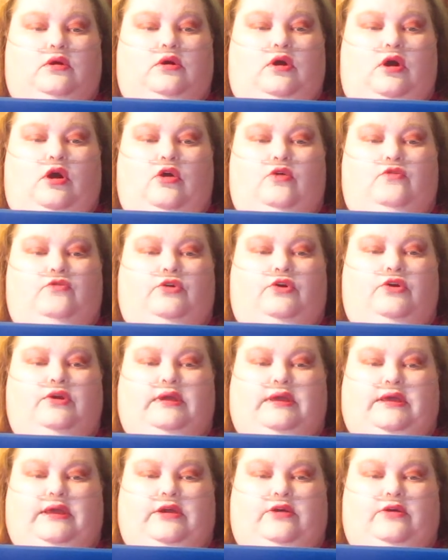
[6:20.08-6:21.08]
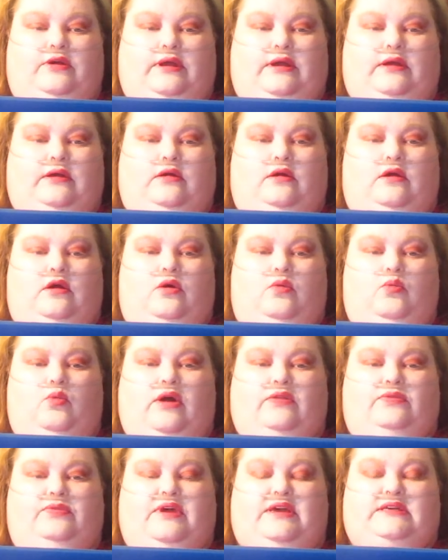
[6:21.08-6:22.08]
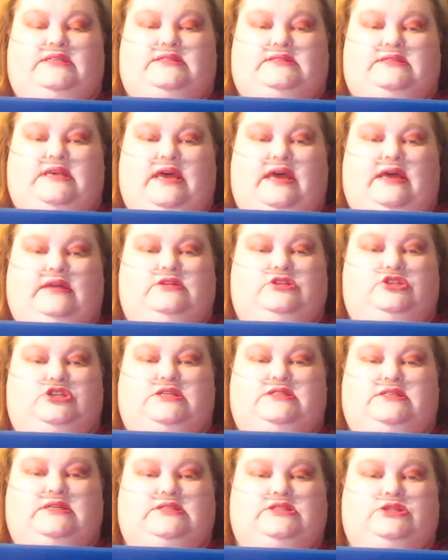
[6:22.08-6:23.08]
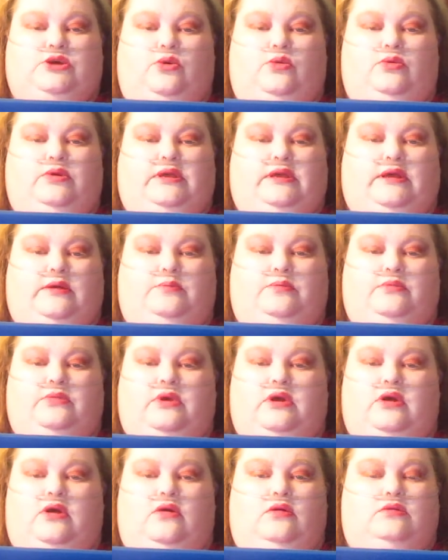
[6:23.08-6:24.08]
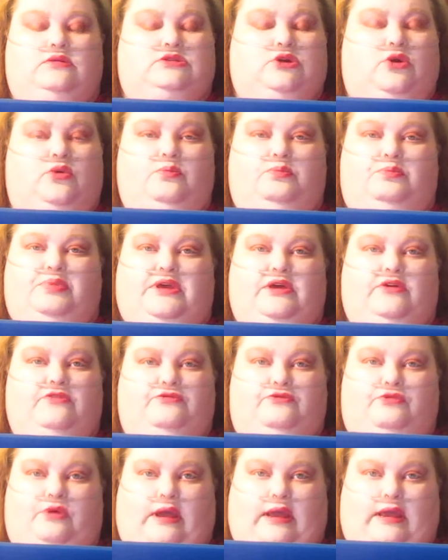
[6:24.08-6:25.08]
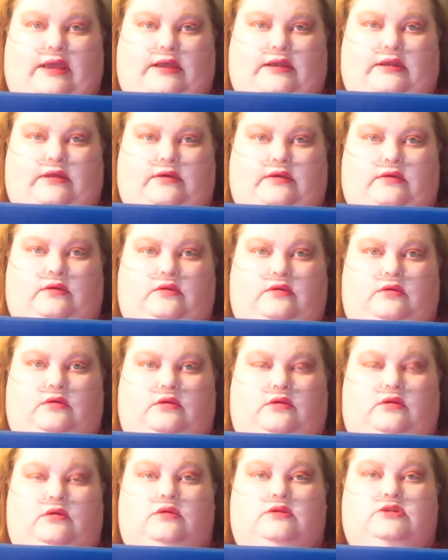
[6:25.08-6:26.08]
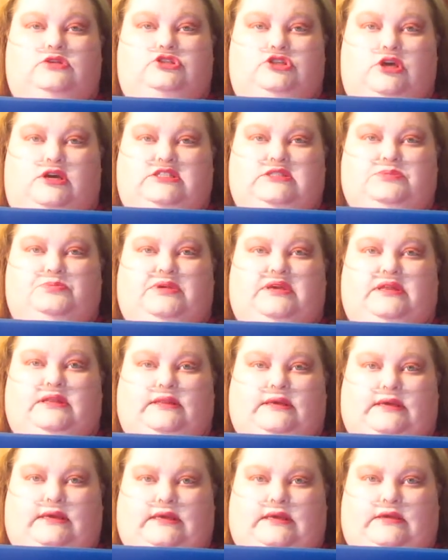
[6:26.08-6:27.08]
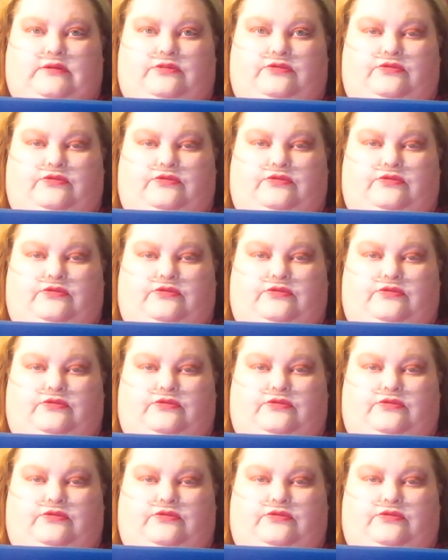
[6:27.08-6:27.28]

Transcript: Overhearing what they said, Jesus told him, Don't be afraid, just believe.